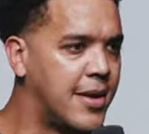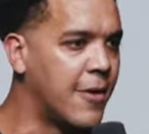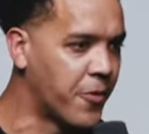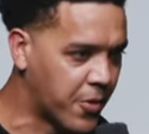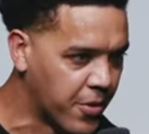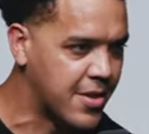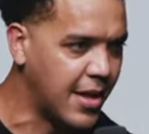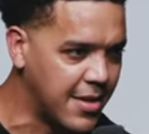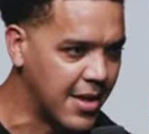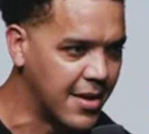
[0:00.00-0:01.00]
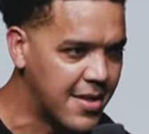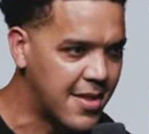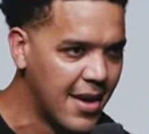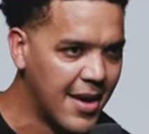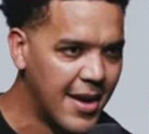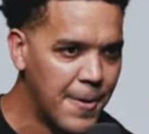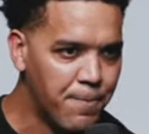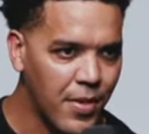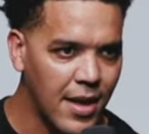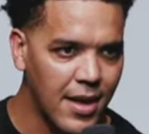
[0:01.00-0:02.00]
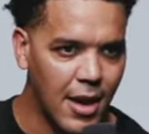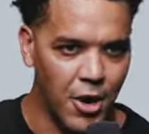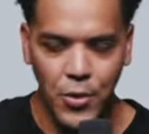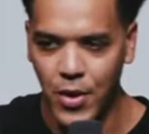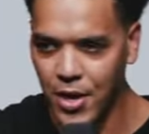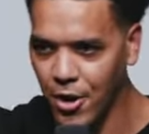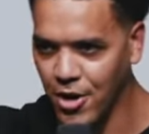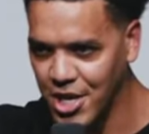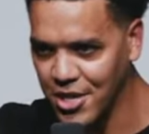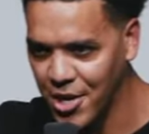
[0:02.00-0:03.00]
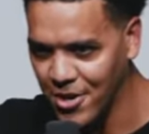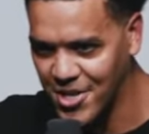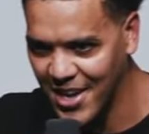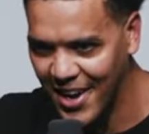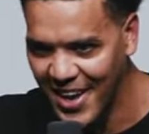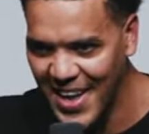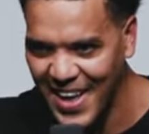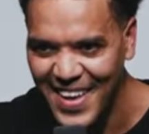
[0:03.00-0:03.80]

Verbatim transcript: difficult seasons. Are you encouraged in church today?